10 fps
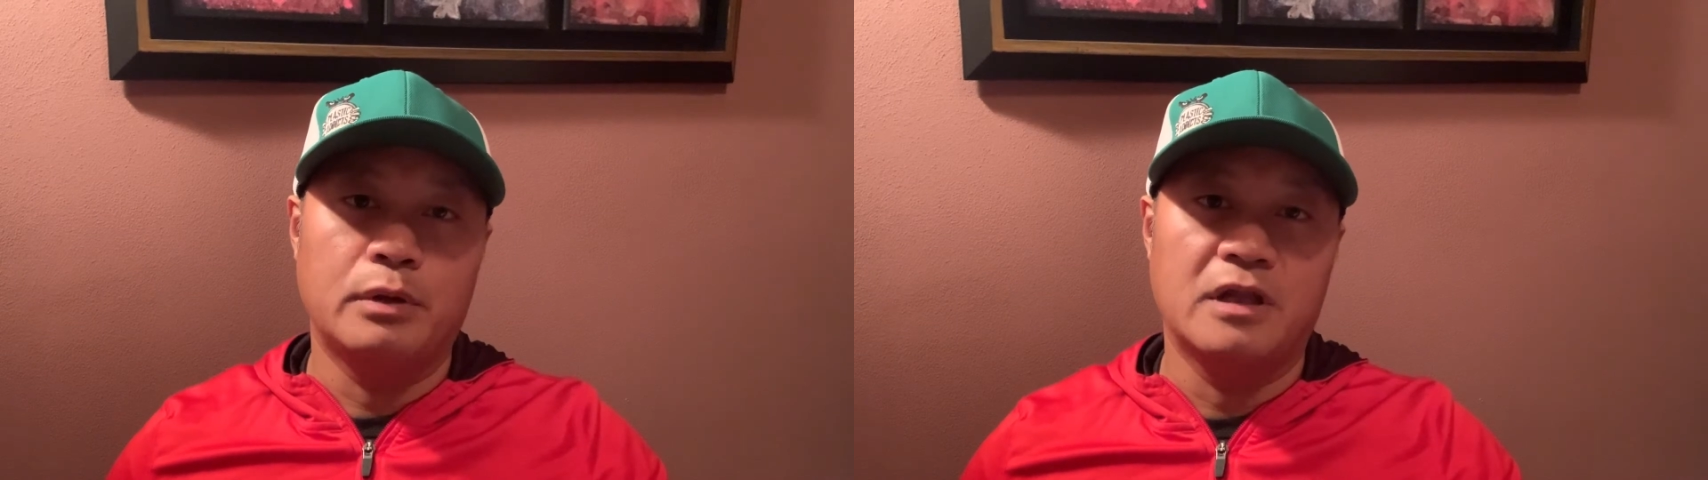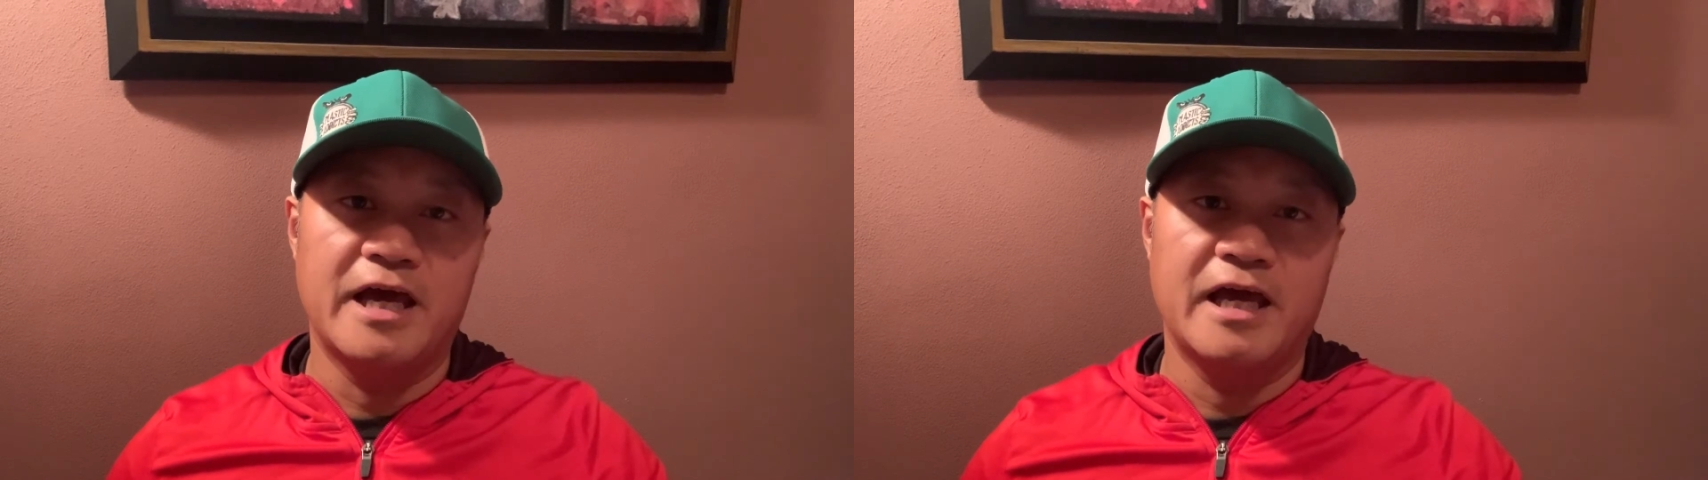
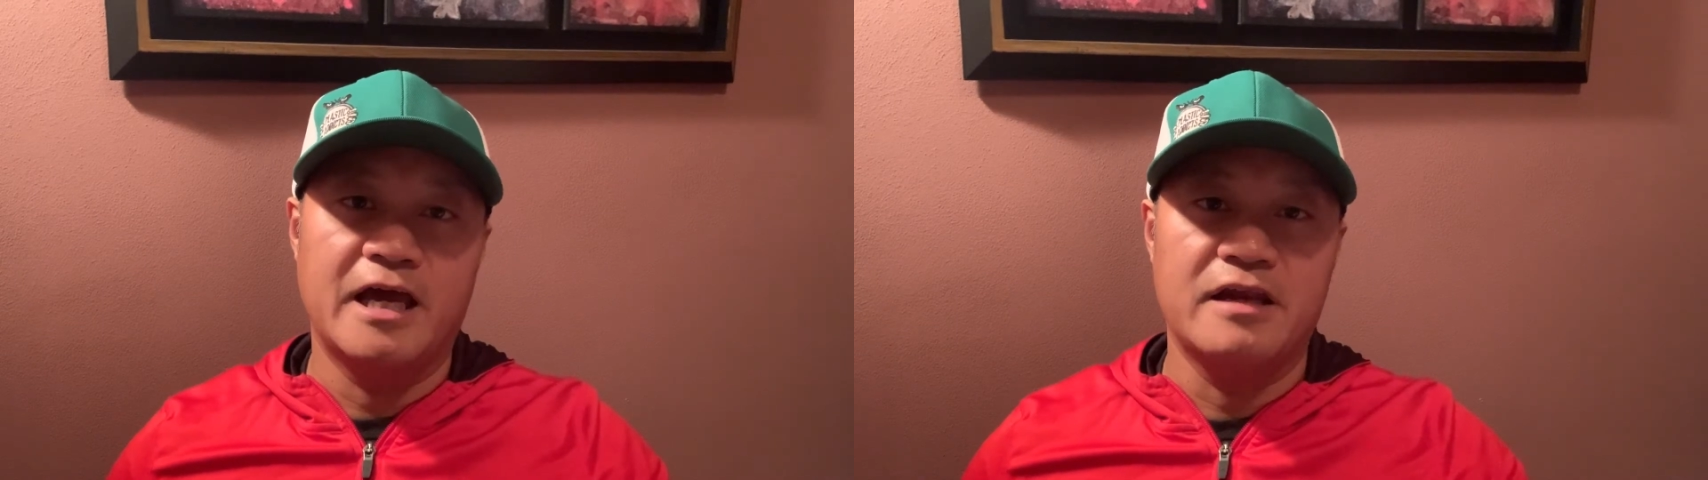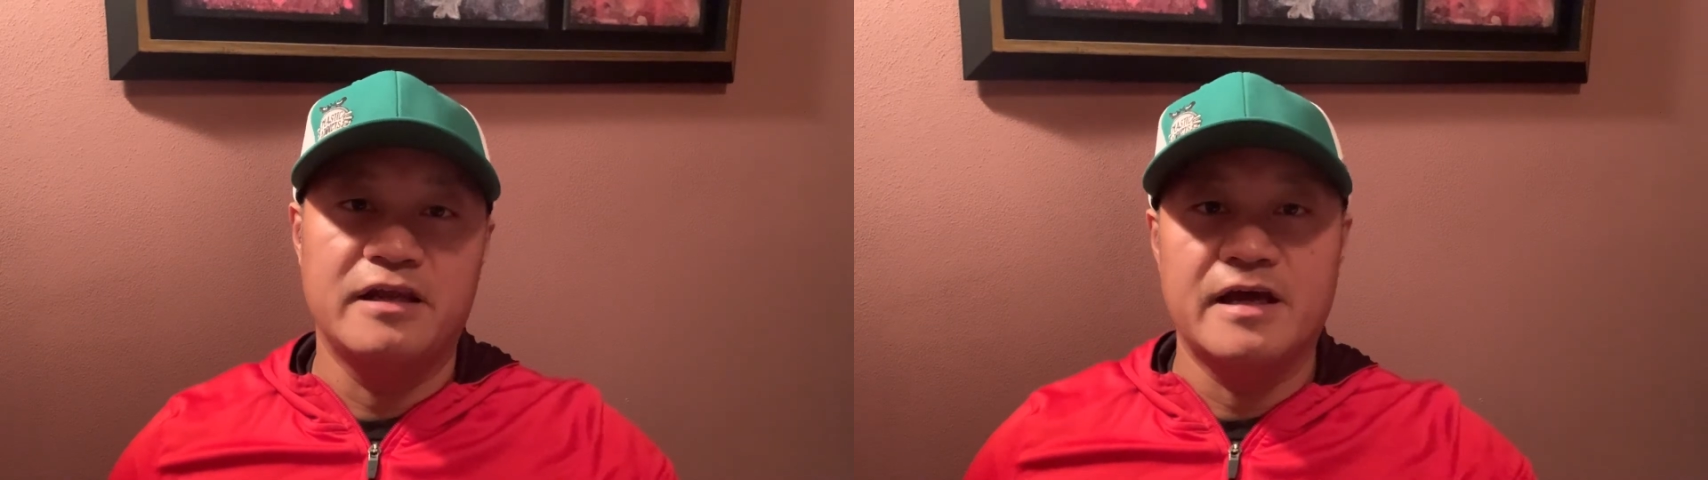
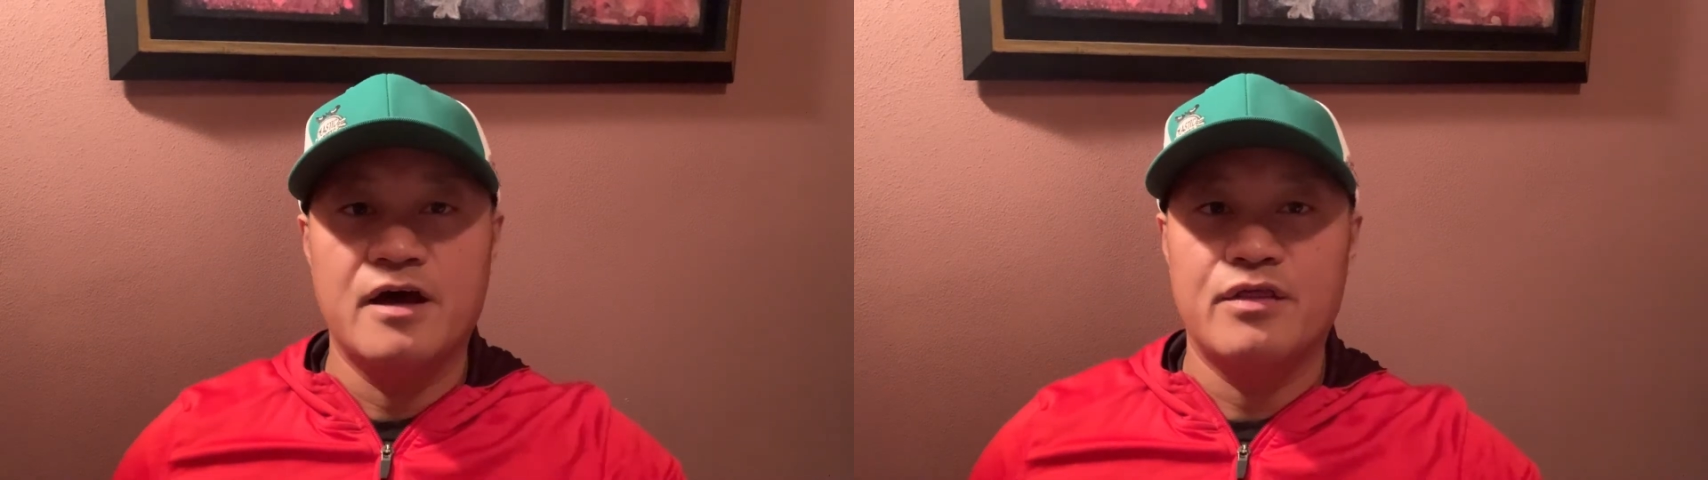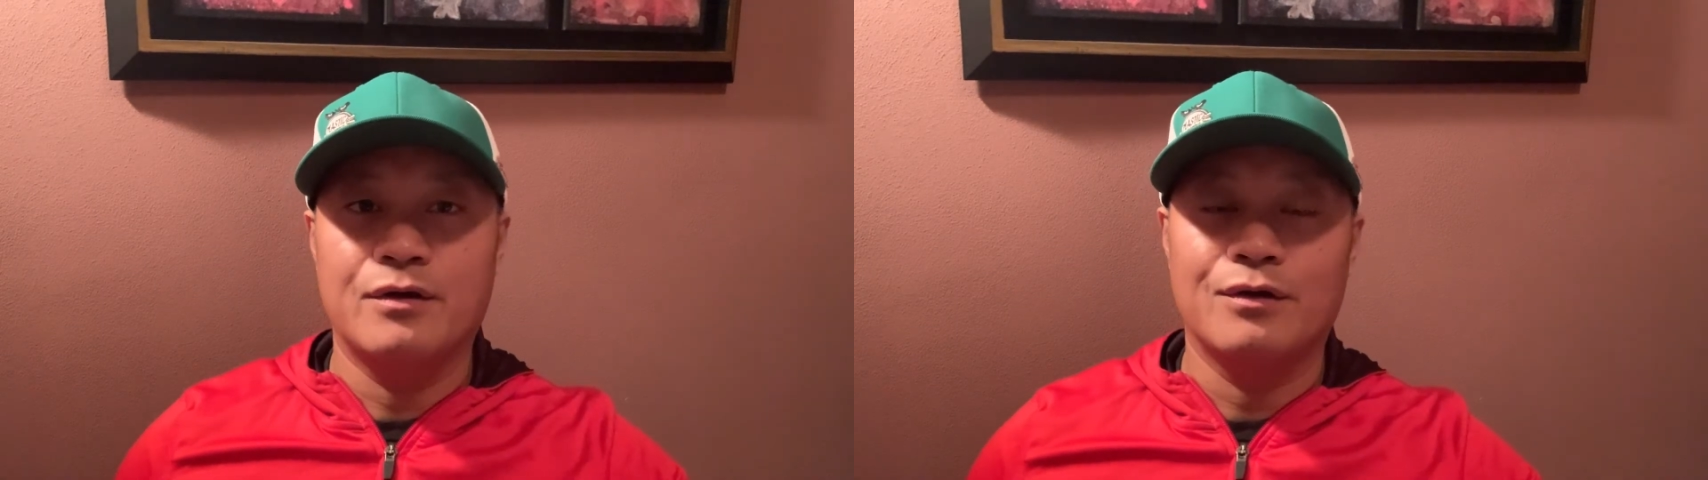play and the
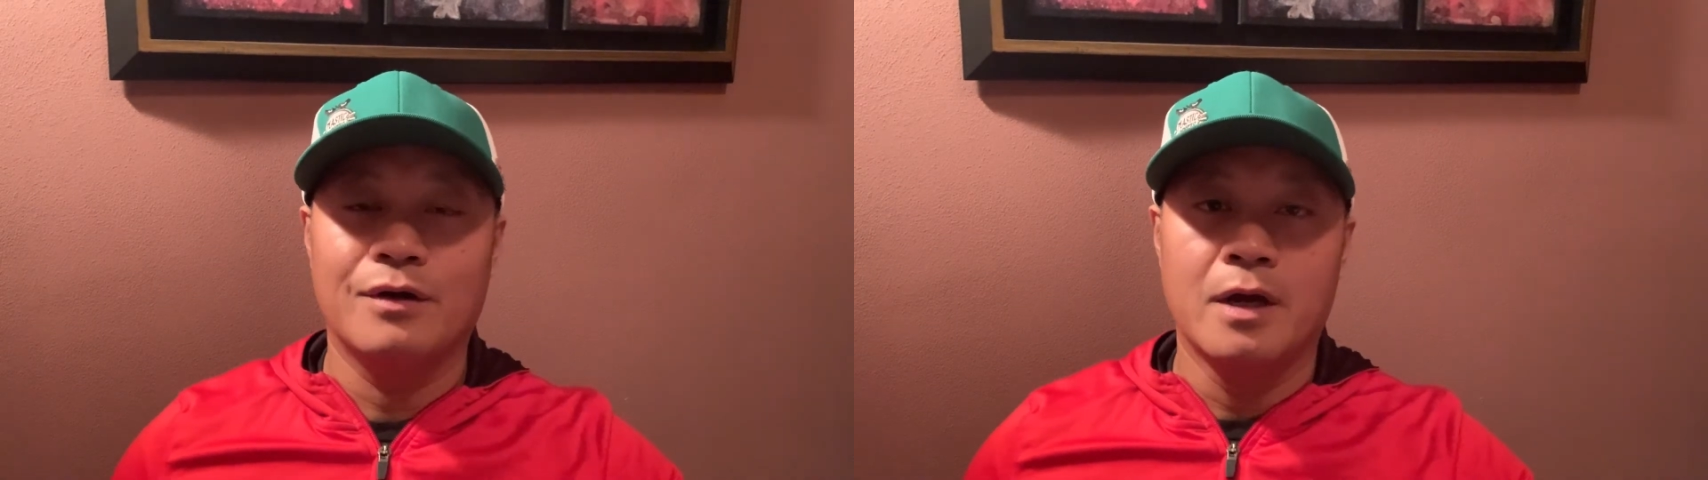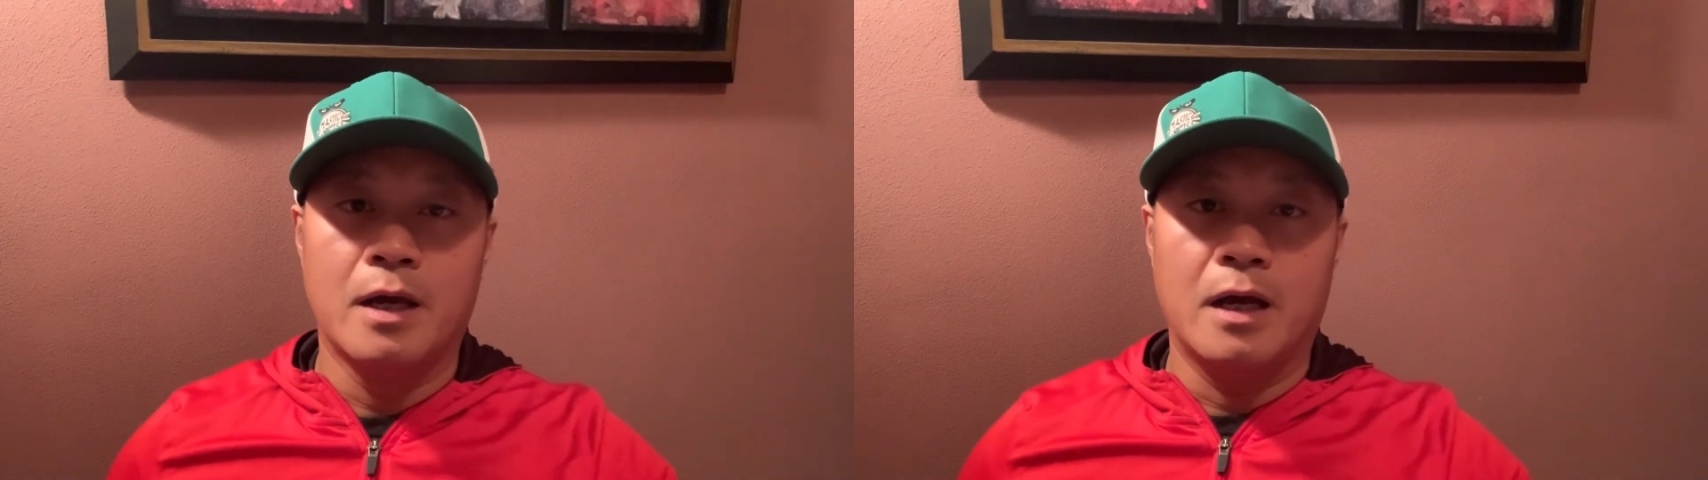other